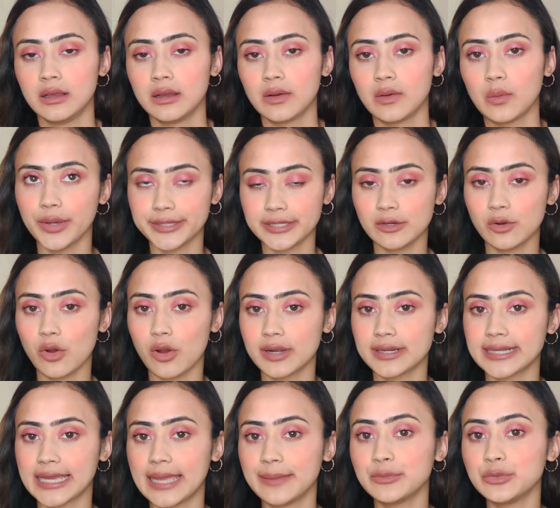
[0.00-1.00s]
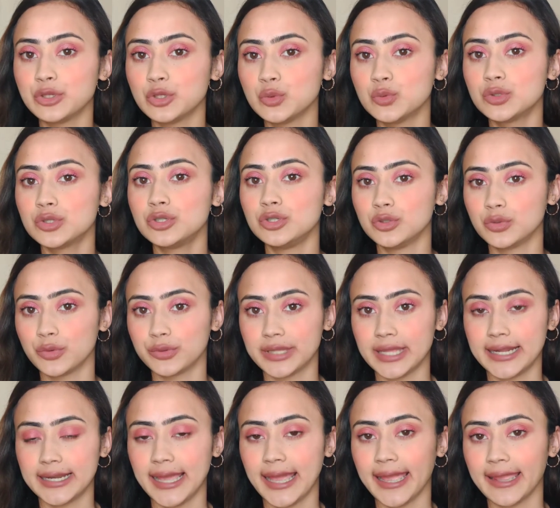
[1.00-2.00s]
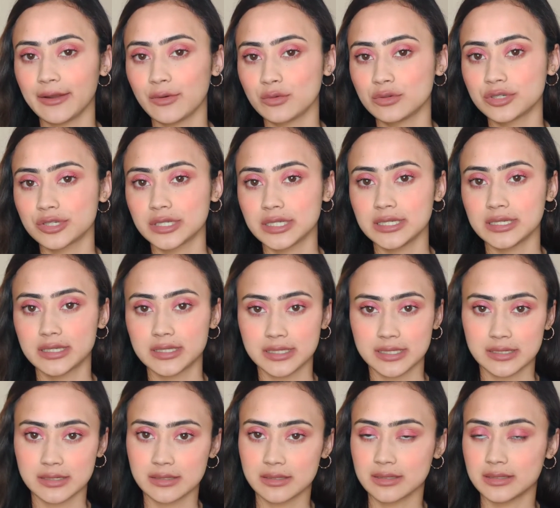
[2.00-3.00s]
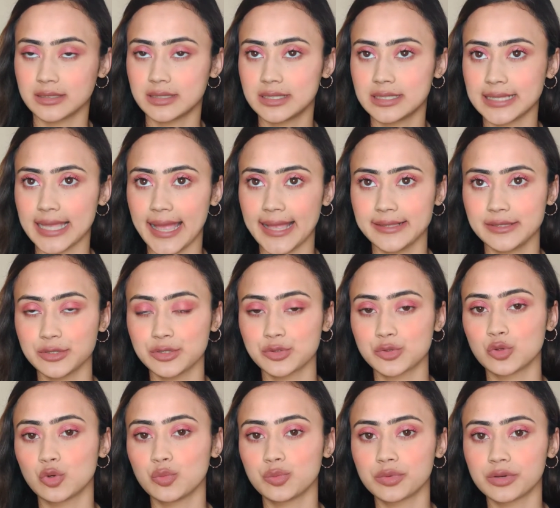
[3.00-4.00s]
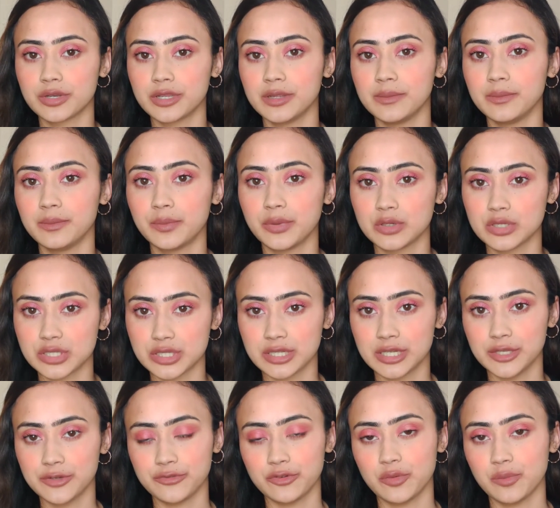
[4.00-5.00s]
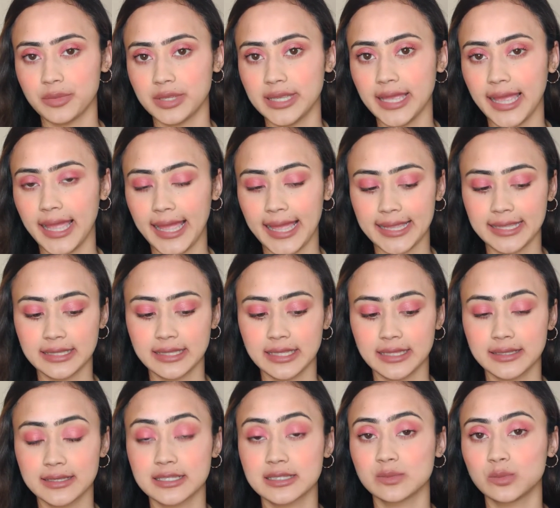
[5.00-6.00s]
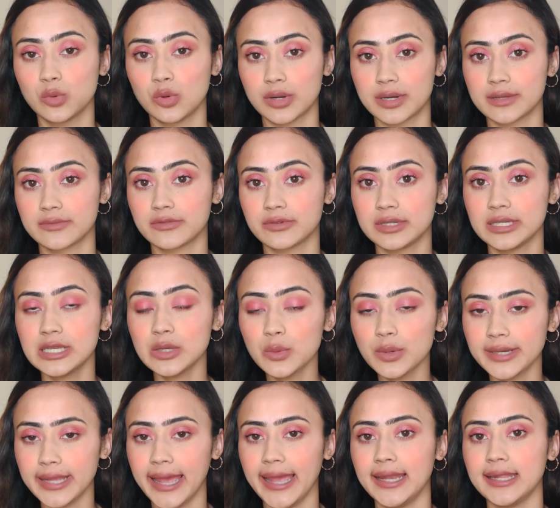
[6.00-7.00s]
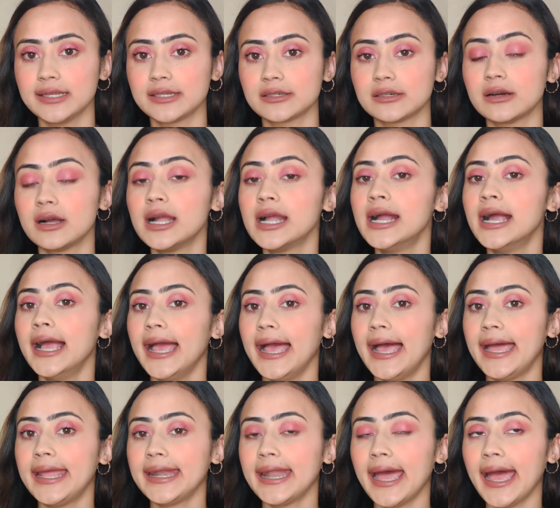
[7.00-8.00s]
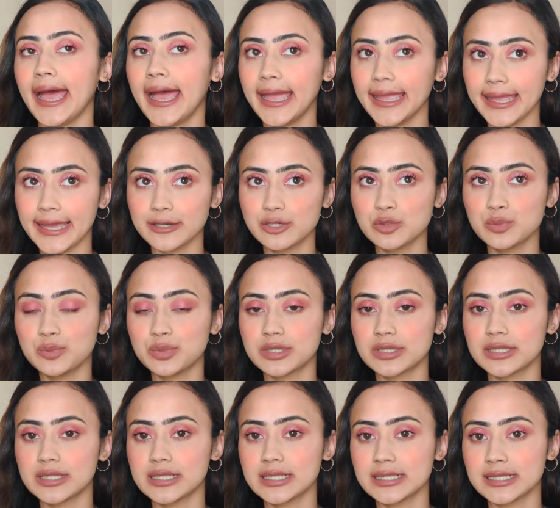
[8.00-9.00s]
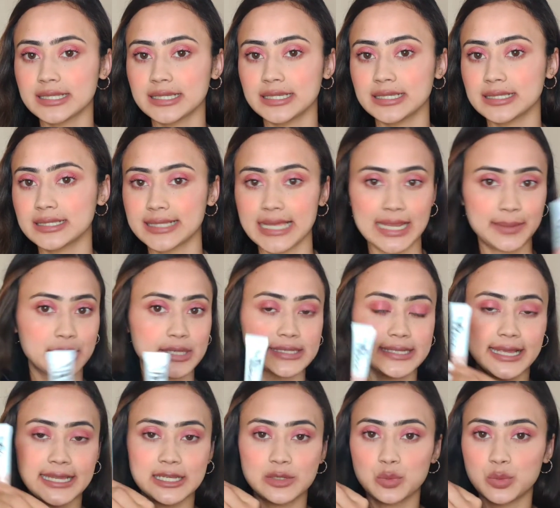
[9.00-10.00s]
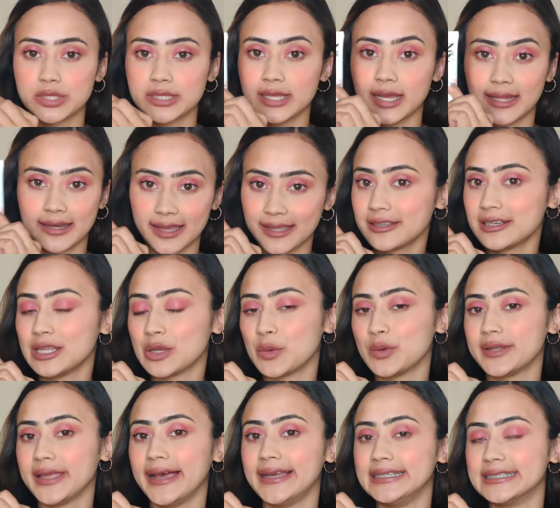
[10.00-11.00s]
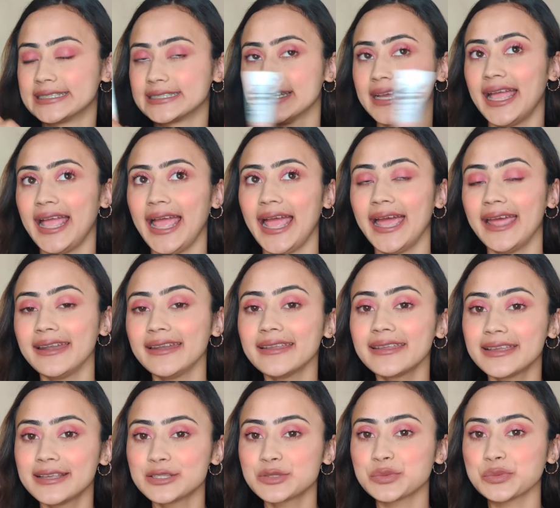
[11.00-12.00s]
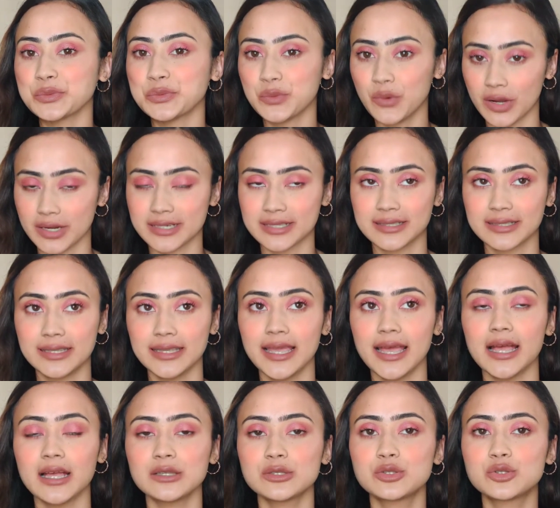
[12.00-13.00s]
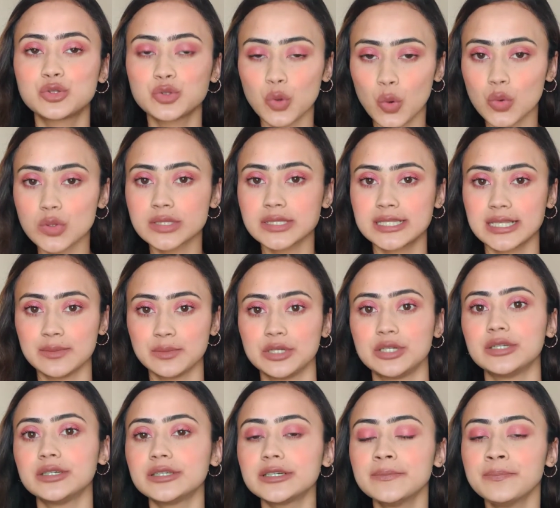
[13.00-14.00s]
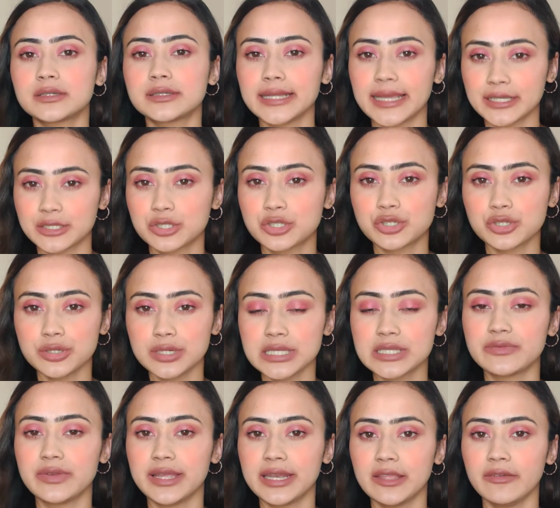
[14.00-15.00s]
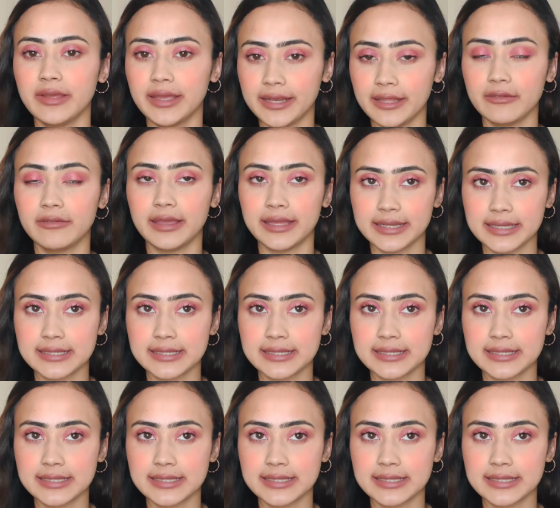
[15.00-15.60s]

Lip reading: quite a long time, you would know that I don't really consider this as a strobe cream personally. For me, I think this is more of a liquid highlighter, and I had to put this side by side with another liquid highlighter, and guess what, they are so similar. The texture is very